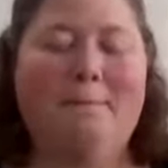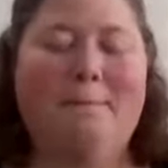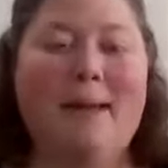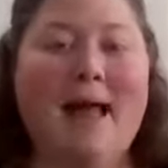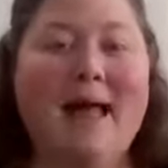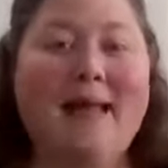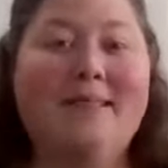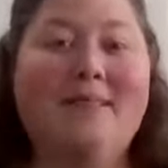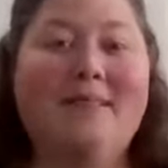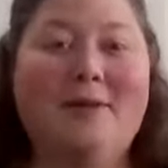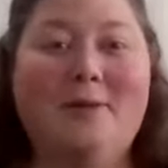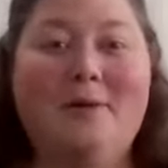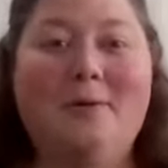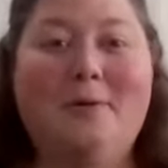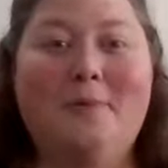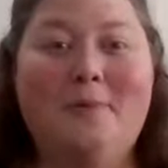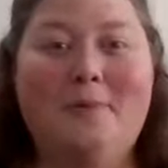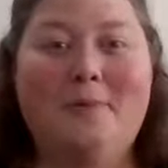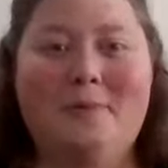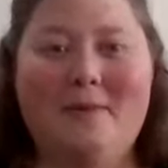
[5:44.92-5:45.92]

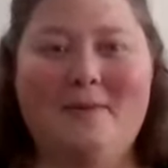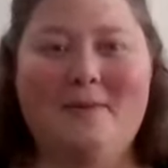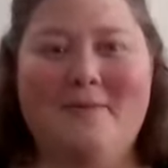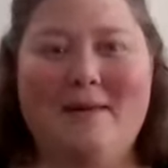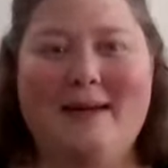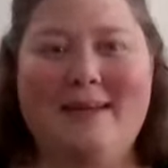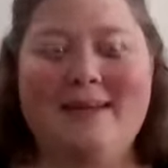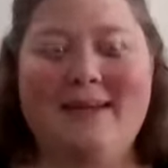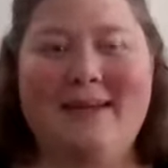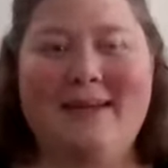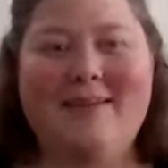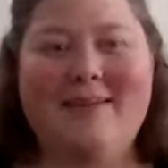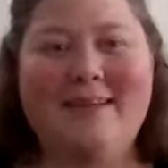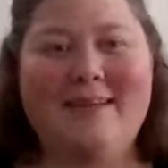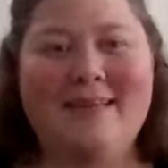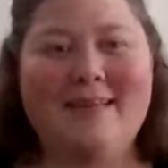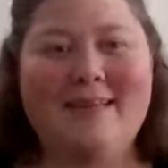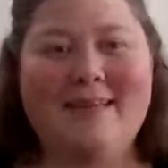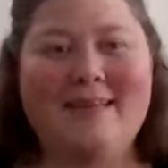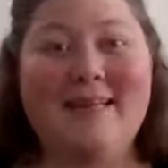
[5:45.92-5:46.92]
Matthew, we find out,
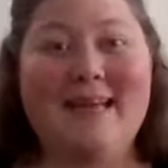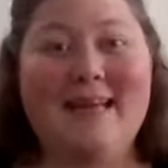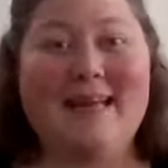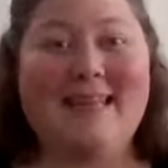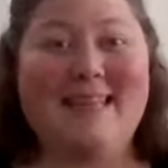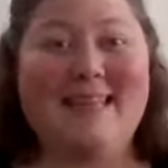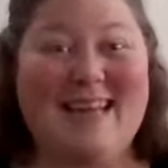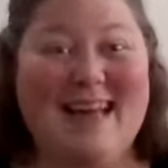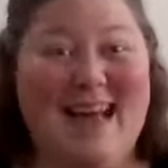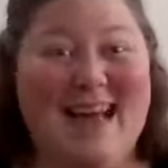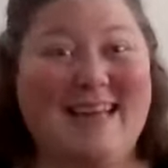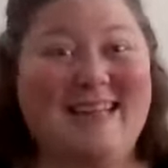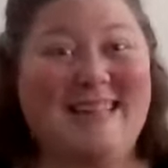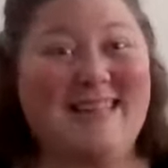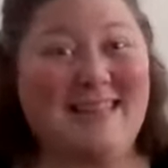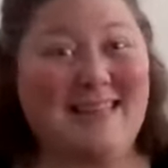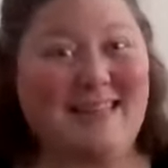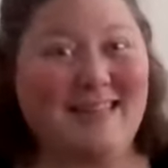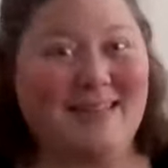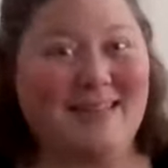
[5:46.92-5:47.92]
is a
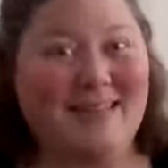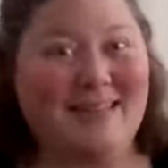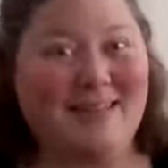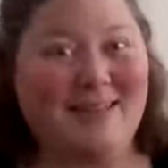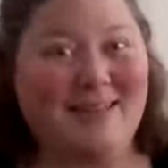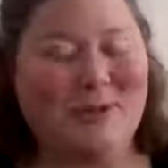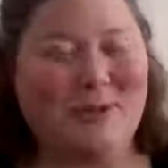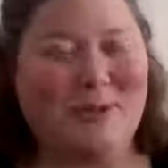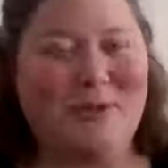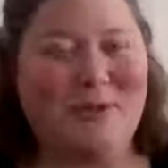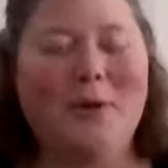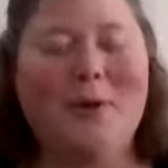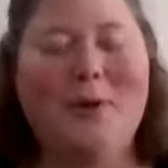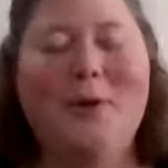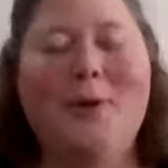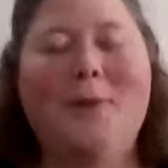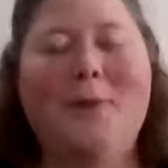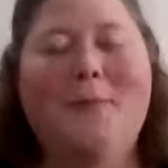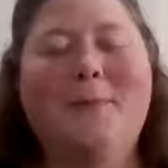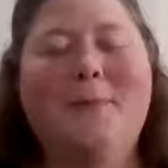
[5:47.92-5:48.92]
tax collector,
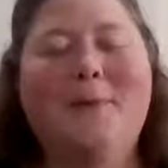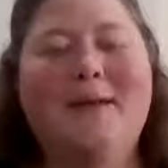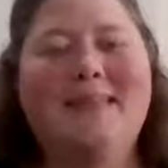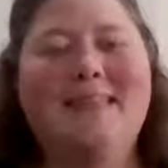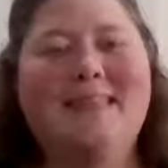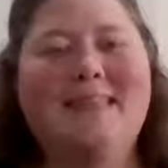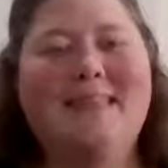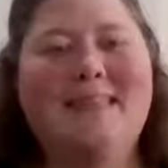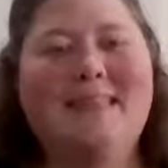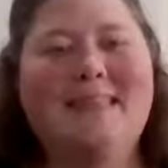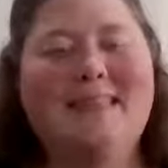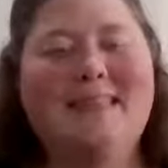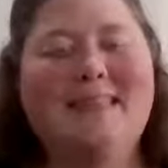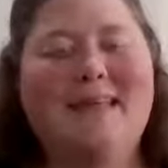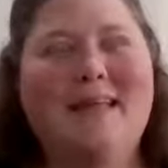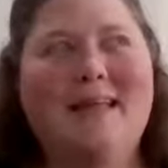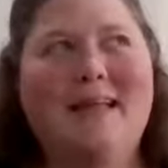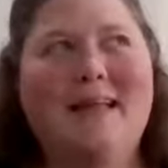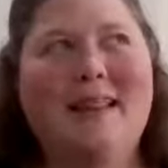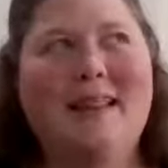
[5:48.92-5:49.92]
which is
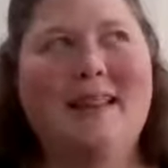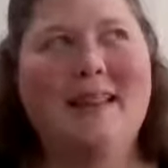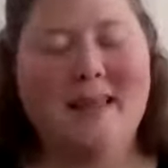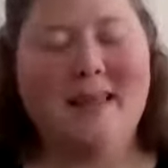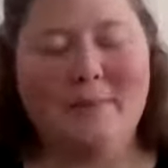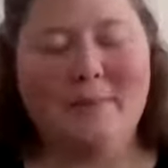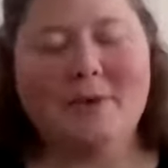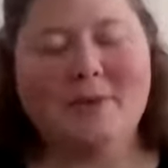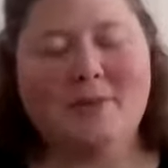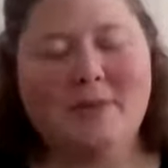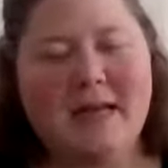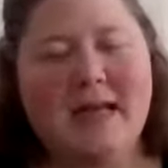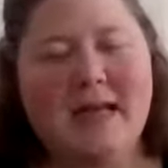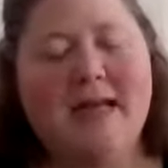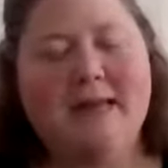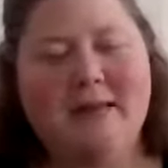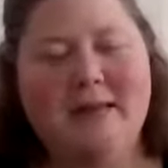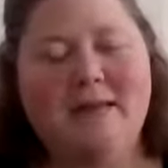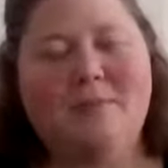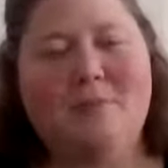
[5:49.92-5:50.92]
the most
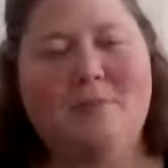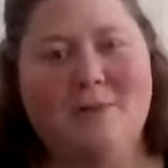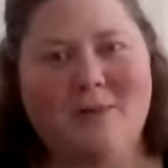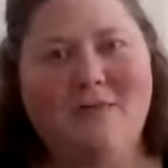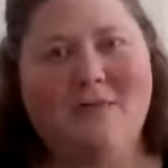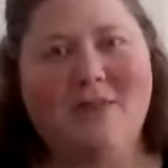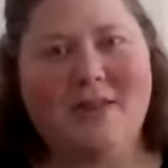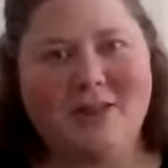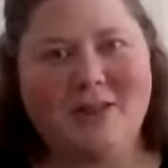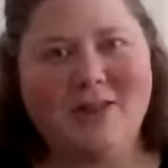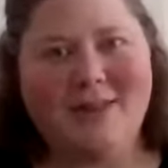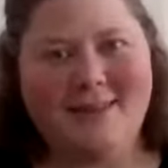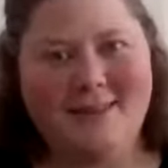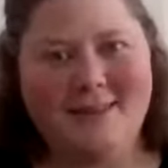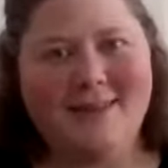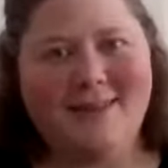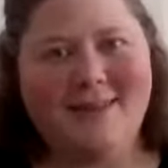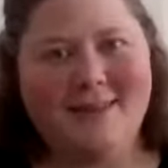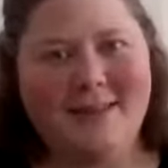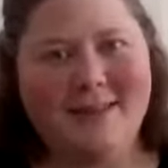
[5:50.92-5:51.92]
hated profession
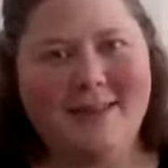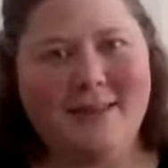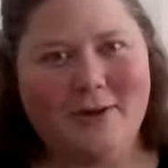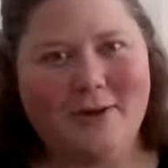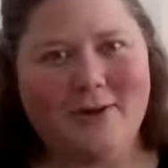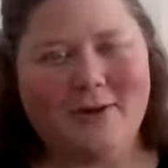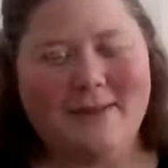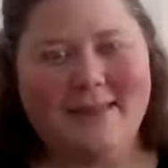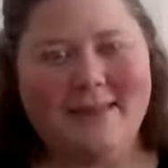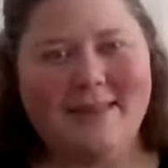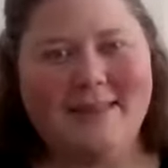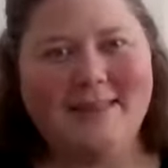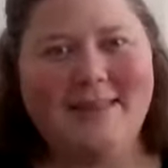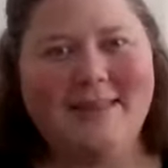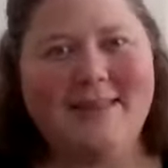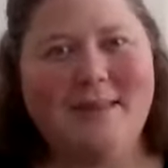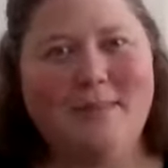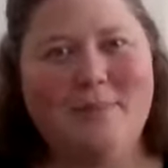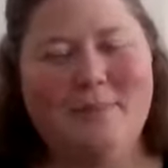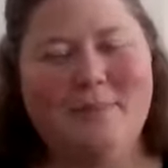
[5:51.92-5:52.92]
that there
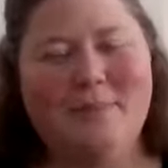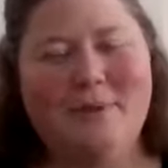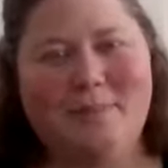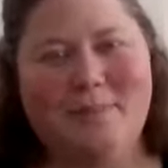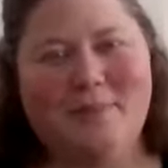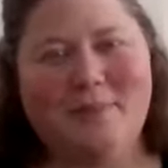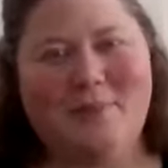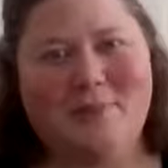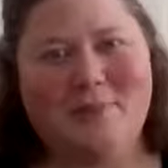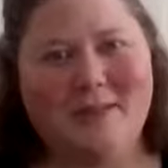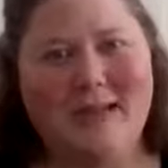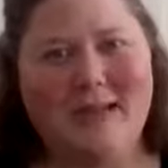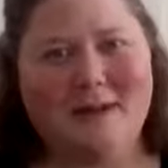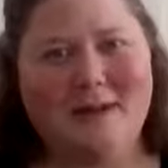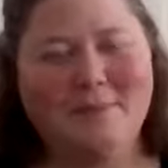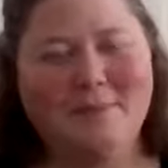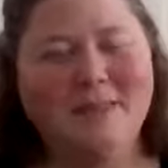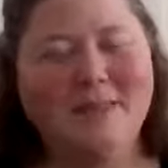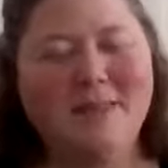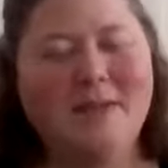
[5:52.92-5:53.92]
is in biblical
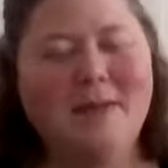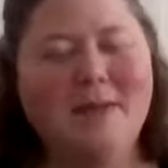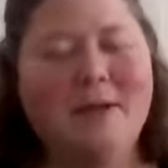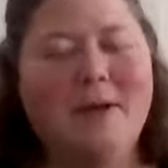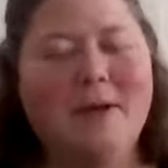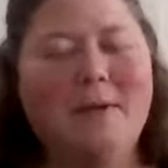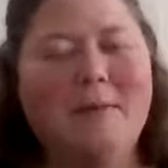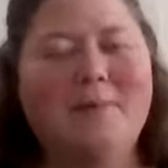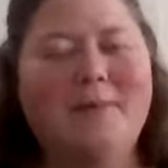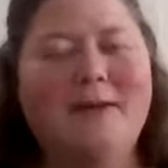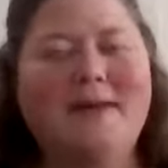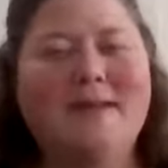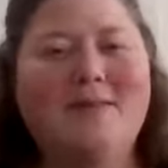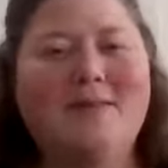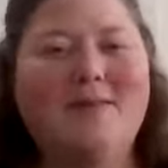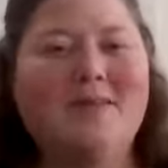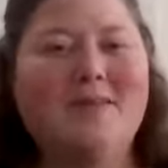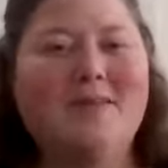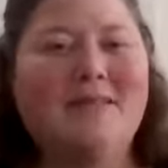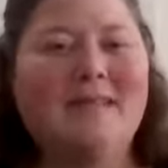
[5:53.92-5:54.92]
times,
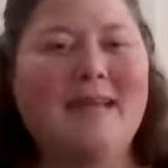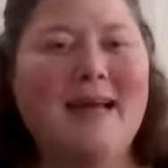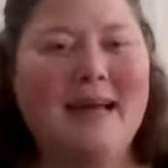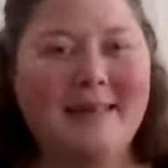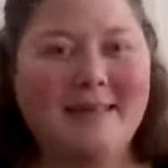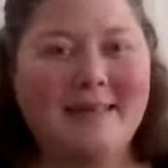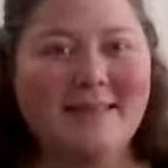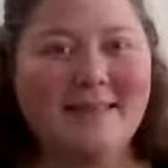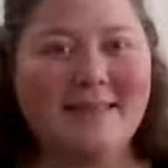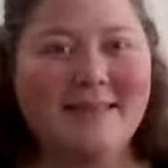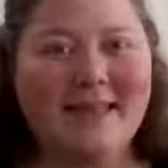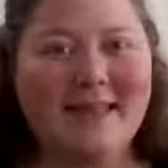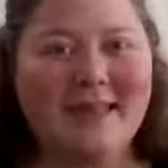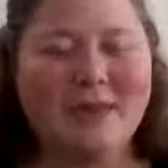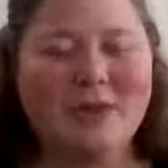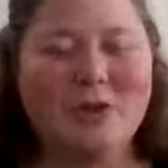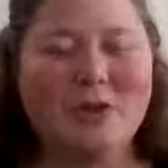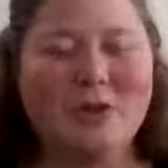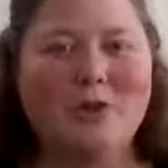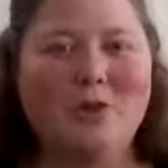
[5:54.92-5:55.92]
because tax
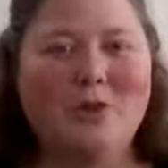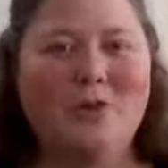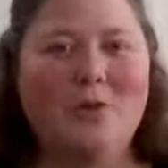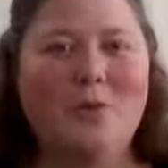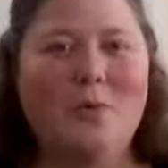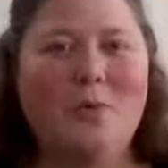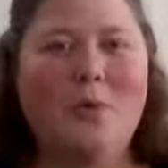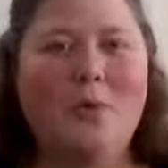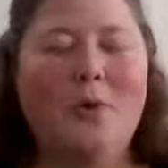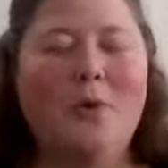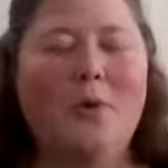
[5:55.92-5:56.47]
collectors